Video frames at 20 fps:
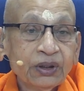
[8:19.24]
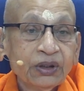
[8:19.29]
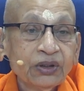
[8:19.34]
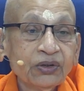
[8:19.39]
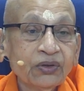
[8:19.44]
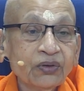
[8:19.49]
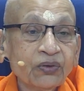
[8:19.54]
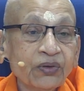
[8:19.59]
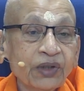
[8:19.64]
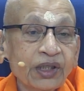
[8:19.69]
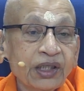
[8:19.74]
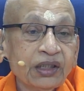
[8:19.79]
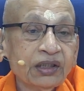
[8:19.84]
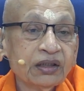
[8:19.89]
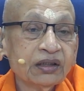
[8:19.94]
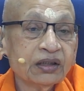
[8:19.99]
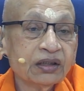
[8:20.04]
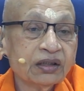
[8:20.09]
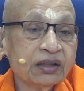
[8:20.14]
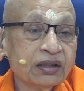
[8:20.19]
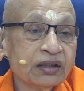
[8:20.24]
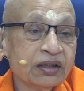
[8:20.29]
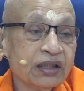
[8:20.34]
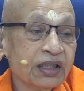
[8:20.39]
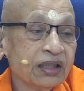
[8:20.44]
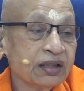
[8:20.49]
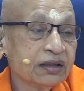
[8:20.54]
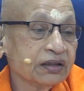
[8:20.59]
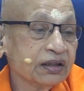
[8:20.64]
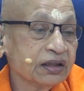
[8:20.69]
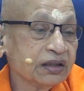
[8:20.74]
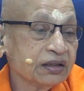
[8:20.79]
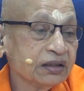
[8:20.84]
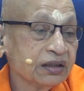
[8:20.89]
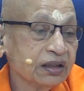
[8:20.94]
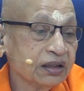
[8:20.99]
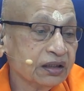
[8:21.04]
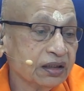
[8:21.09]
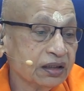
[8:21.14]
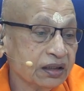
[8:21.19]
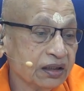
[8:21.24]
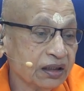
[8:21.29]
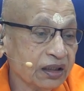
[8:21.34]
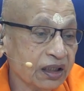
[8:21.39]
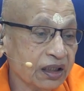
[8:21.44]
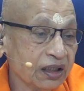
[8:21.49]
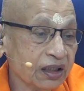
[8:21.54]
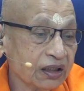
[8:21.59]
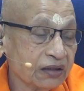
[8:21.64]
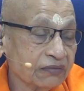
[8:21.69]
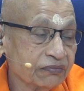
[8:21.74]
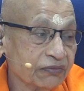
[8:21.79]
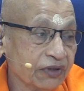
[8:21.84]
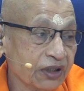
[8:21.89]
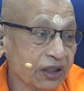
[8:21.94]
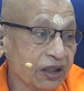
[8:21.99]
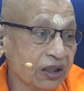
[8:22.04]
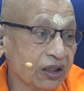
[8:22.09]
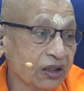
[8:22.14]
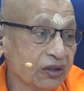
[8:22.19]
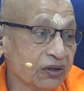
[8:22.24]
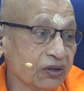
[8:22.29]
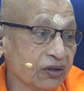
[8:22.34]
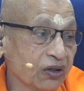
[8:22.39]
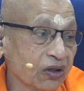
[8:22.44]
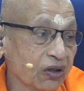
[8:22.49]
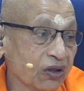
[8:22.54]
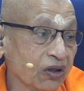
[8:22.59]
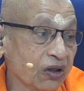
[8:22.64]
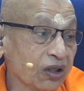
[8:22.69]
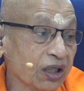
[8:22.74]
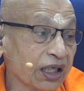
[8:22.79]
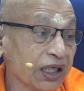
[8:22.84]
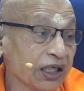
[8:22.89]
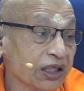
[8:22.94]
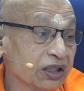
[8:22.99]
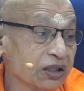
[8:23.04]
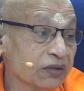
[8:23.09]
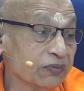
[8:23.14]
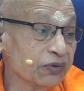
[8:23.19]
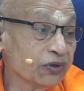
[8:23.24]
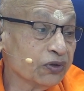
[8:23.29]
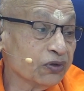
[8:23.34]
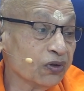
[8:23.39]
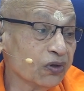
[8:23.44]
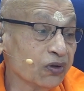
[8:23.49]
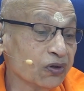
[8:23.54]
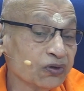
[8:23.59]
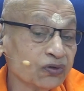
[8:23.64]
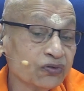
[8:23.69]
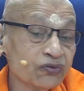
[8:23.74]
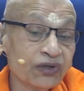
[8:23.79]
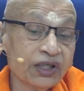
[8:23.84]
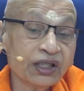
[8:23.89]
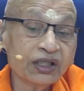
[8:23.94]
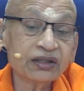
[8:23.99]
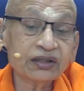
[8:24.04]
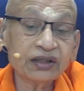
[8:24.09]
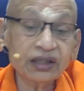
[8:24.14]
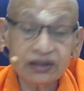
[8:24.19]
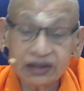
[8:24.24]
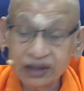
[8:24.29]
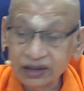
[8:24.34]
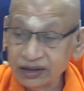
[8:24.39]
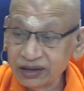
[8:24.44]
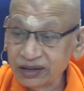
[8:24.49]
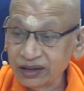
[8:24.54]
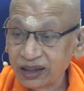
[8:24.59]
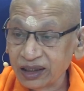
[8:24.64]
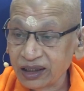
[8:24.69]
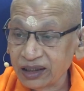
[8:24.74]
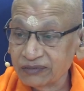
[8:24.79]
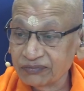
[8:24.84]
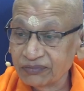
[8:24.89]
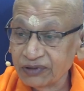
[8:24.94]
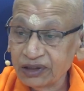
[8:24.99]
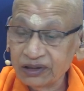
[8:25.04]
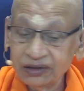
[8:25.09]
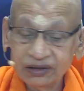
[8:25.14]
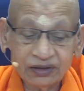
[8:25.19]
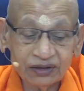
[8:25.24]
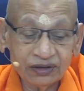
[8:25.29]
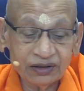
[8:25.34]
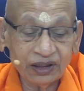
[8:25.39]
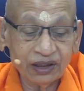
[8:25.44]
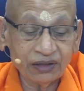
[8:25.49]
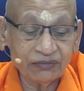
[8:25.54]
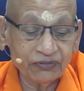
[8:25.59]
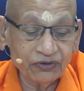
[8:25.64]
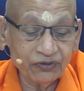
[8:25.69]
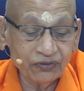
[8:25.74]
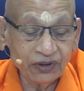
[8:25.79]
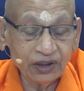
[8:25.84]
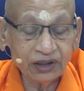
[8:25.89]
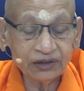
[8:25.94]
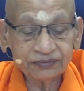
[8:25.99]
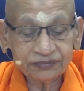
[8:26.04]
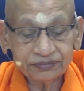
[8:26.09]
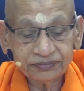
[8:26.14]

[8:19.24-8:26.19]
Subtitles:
No entity exists other than Atma, nor attribute also exists other than Atma, dharmava.